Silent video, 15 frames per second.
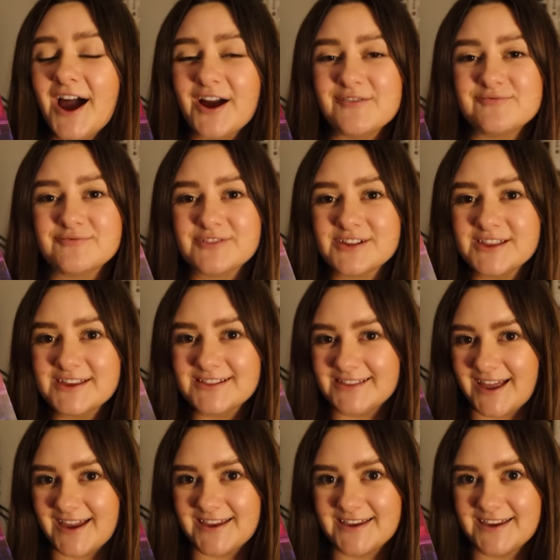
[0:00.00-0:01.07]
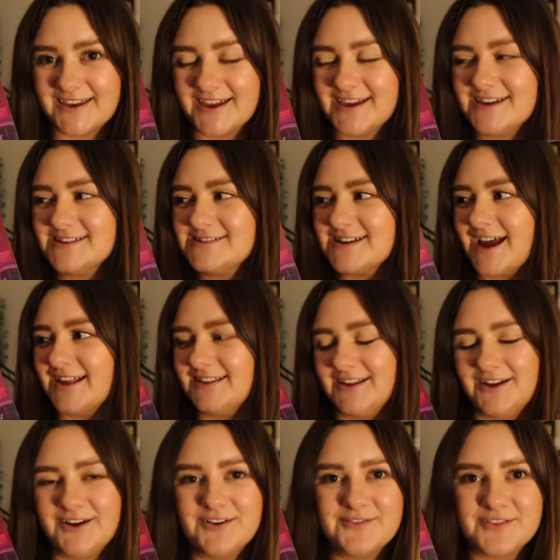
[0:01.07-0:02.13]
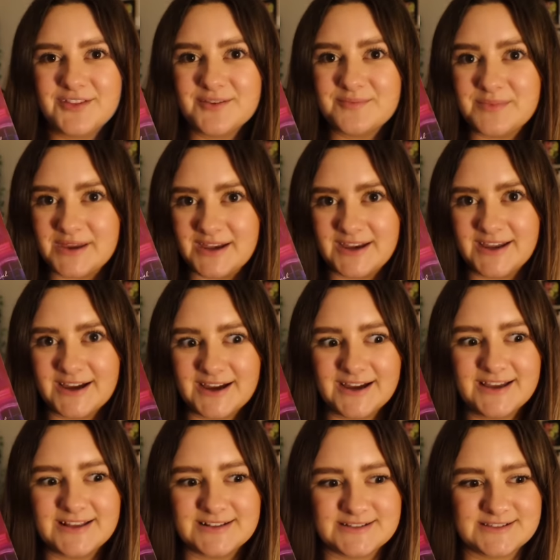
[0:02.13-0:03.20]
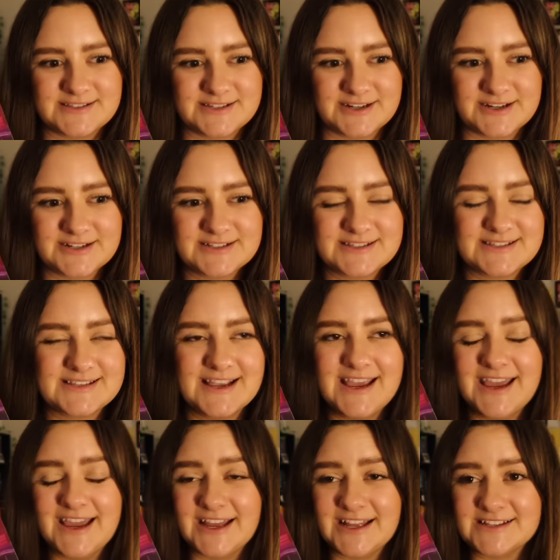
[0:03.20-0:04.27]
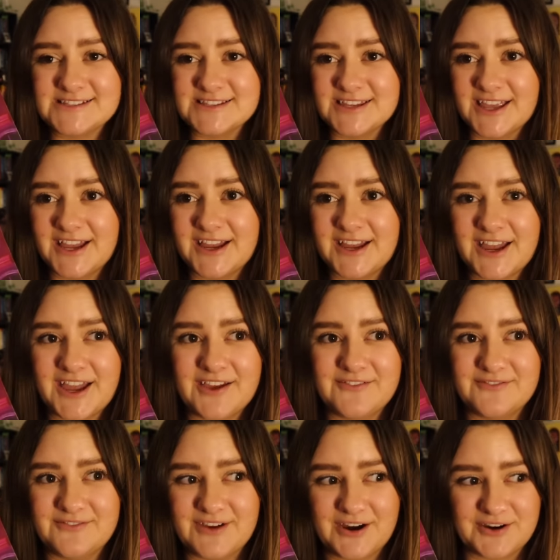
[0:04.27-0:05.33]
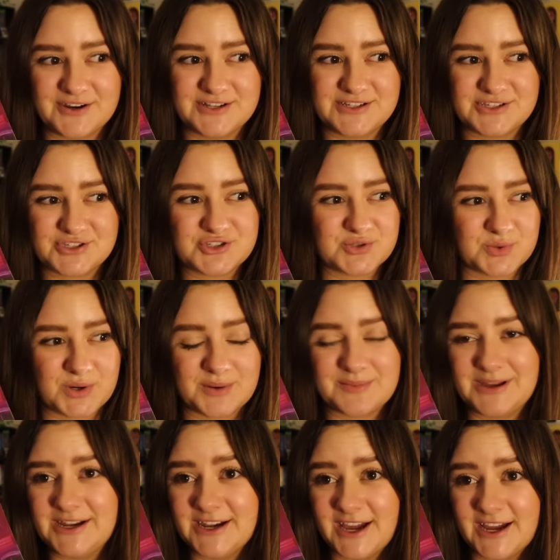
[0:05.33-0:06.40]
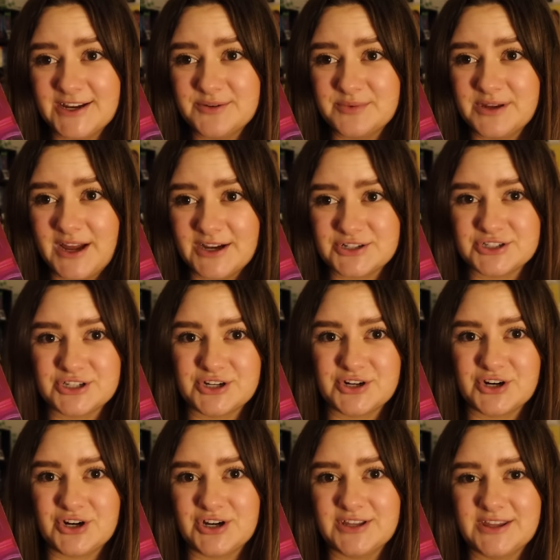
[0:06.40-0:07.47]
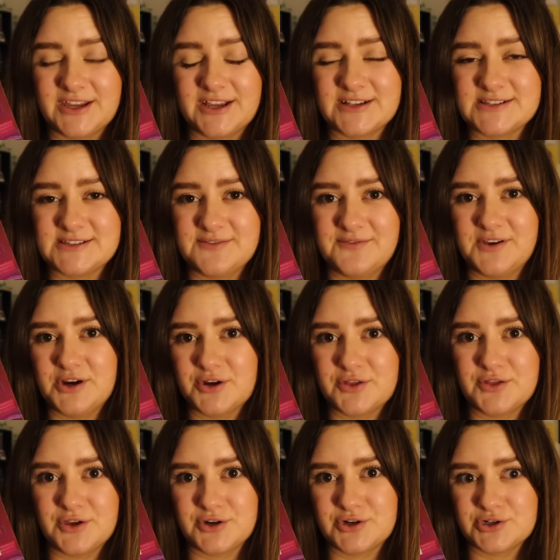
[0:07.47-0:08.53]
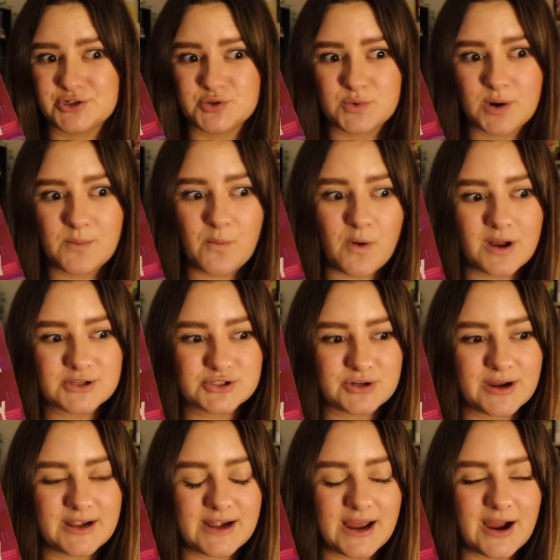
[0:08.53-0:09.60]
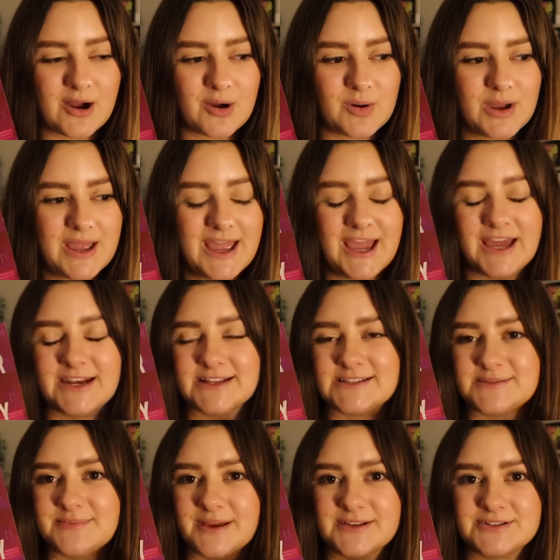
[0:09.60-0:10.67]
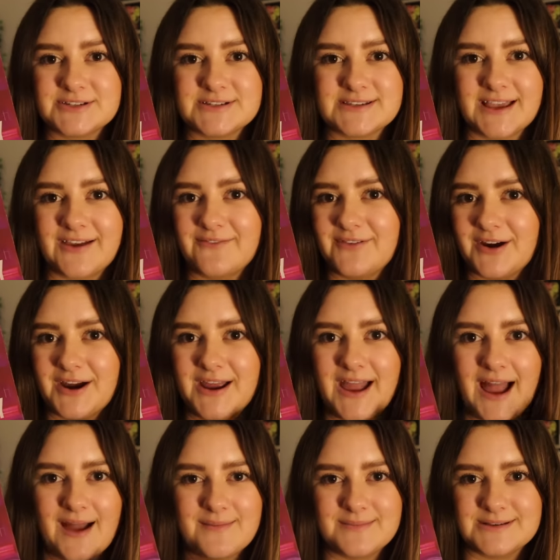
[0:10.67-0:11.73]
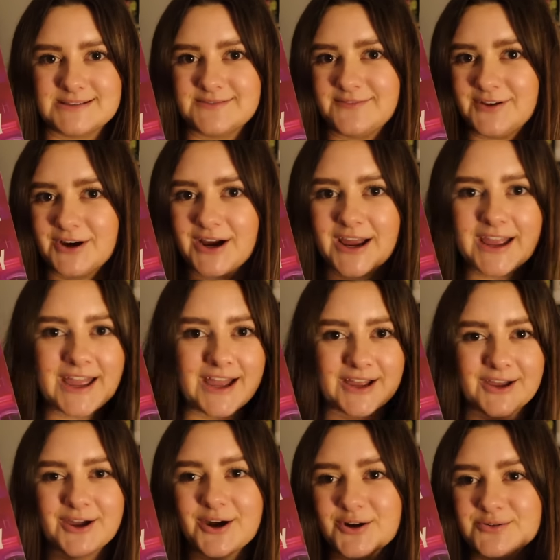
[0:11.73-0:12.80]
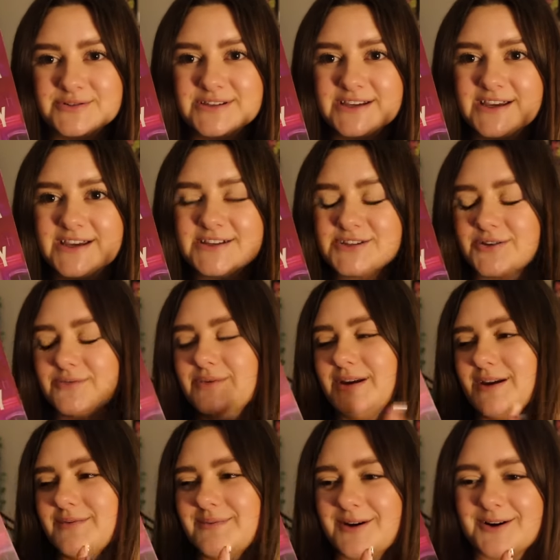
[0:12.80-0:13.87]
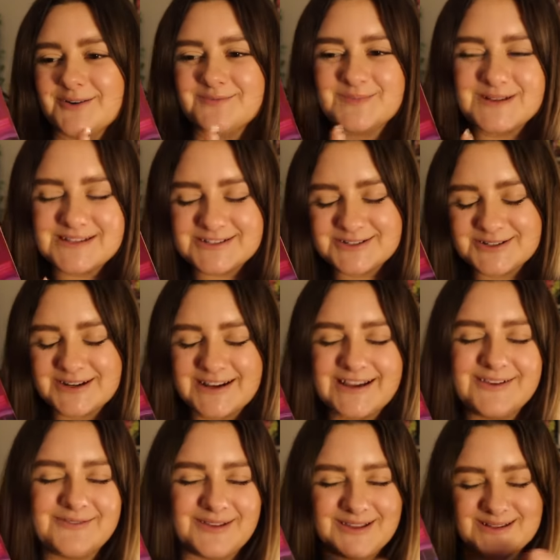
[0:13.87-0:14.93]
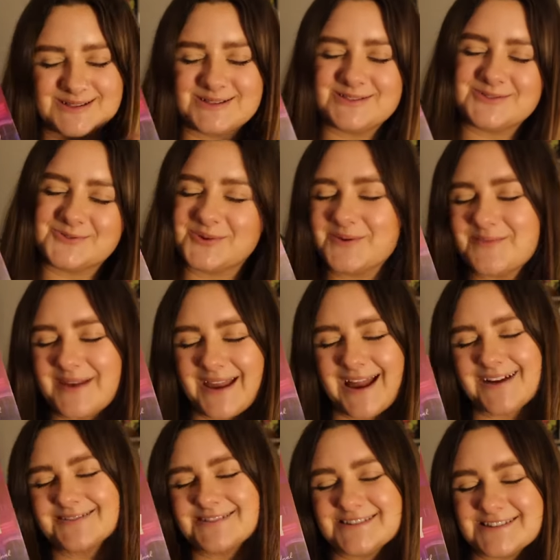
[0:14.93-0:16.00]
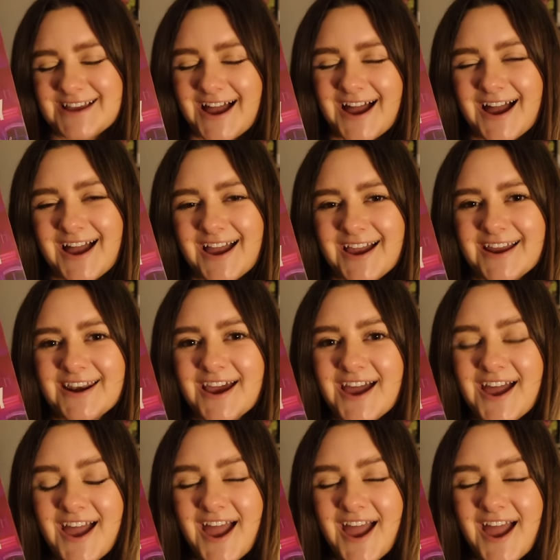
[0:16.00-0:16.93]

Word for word: I'm really liking it. I love the media inserts. It's like a very stormy night. We actually are on like a severe thunderstorm watch right now, and it's been just like very atmospheric and cozy to read a murder mystery while it's storming outside.